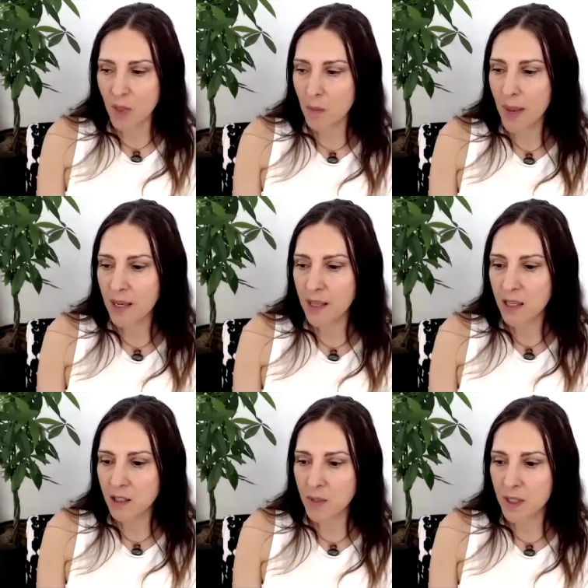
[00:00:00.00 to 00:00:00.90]
the
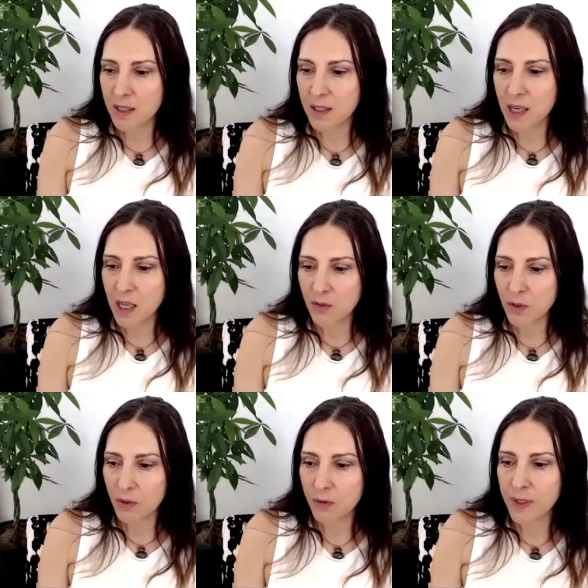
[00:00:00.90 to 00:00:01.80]
mechanism that seeks
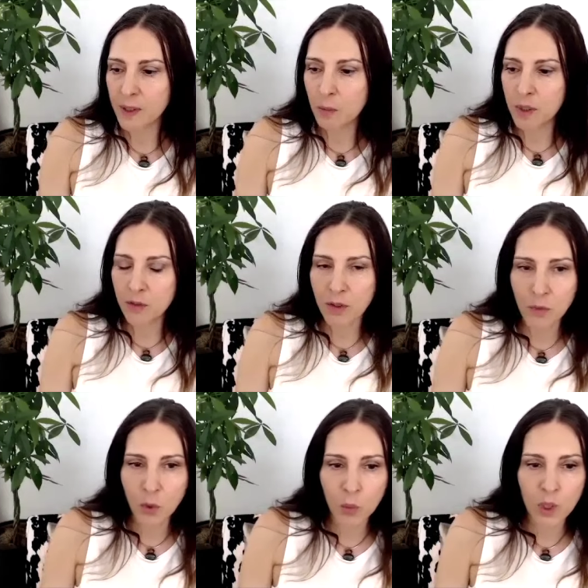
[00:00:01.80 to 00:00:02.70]
fulfillment from
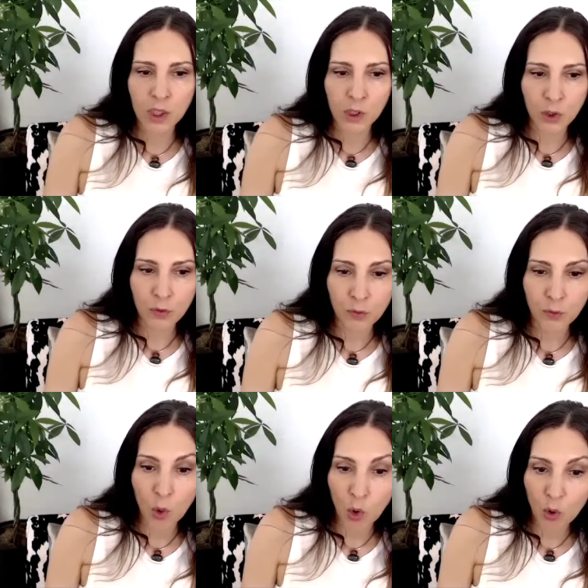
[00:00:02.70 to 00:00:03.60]
the world of
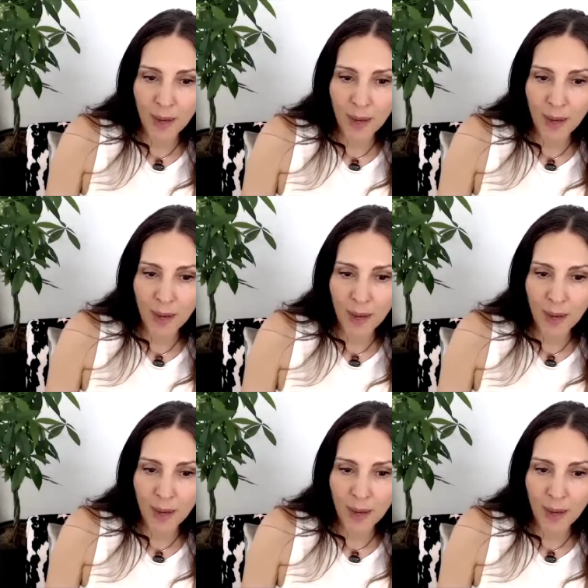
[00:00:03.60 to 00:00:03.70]
form,